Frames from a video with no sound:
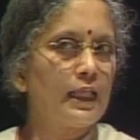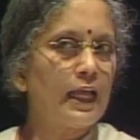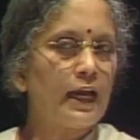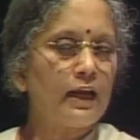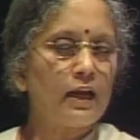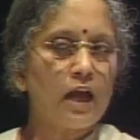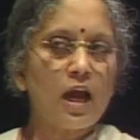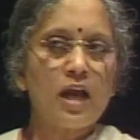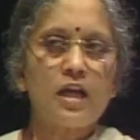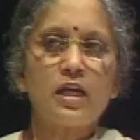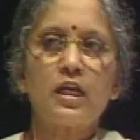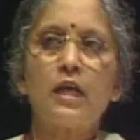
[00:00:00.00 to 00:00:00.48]

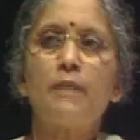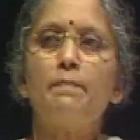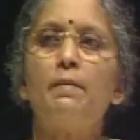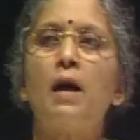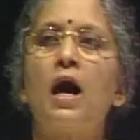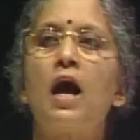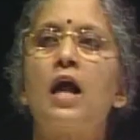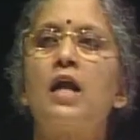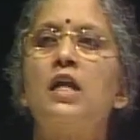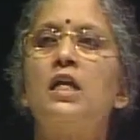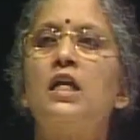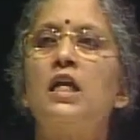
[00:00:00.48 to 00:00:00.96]
that are
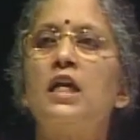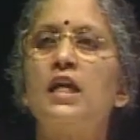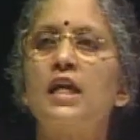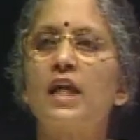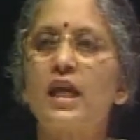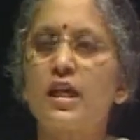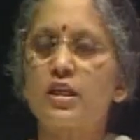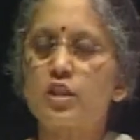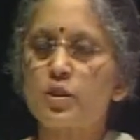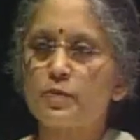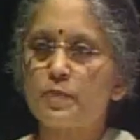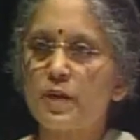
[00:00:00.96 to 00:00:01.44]

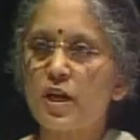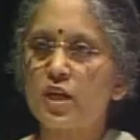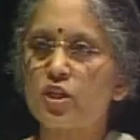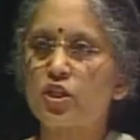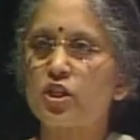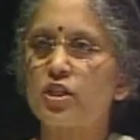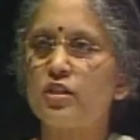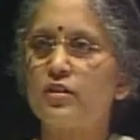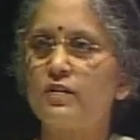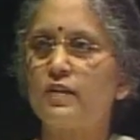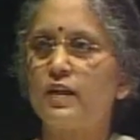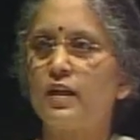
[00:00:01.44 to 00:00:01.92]
demanding
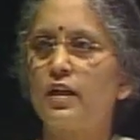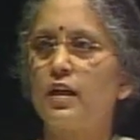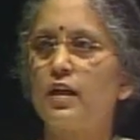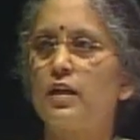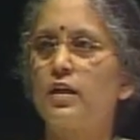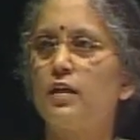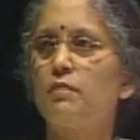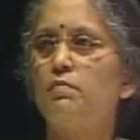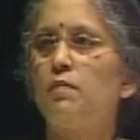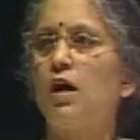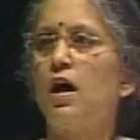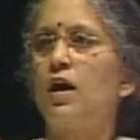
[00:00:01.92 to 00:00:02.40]
expression, that
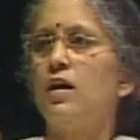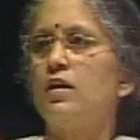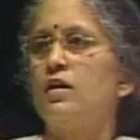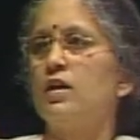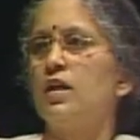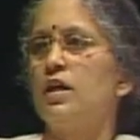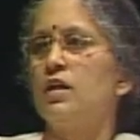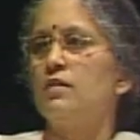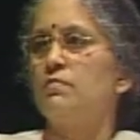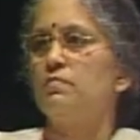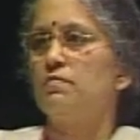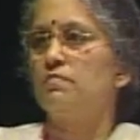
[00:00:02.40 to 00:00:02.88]
are
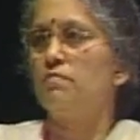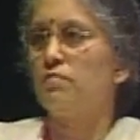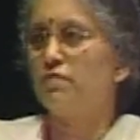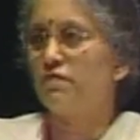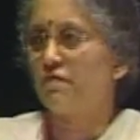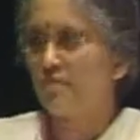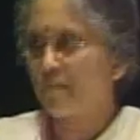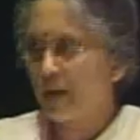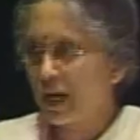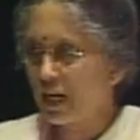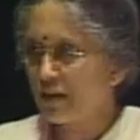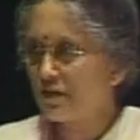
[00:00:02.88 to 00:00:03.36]

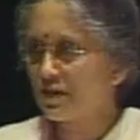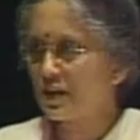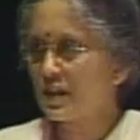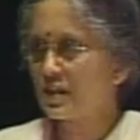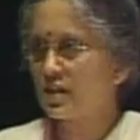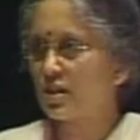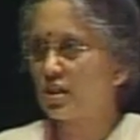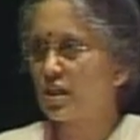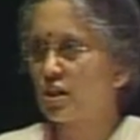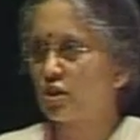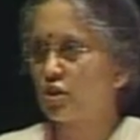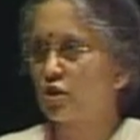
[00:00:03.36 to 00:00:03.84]
demanding
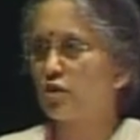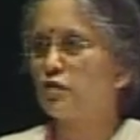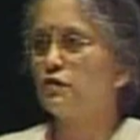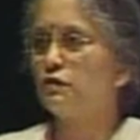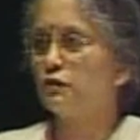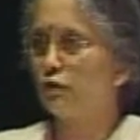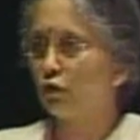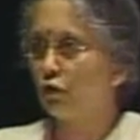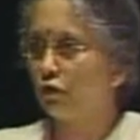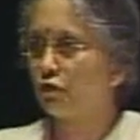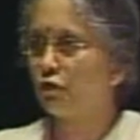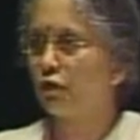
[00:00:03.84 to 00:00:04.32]

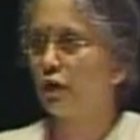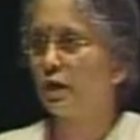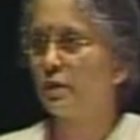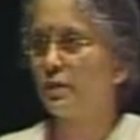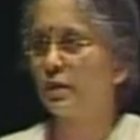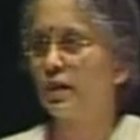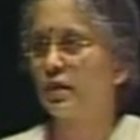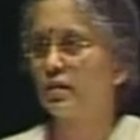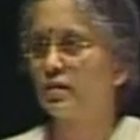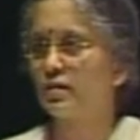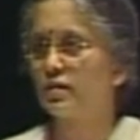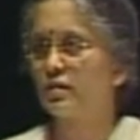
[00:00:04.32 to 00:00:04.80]
manifestation,
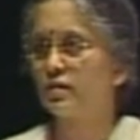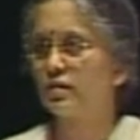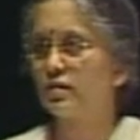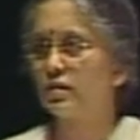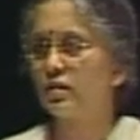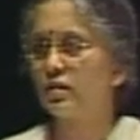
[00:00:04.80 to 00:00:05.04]
fulfillment.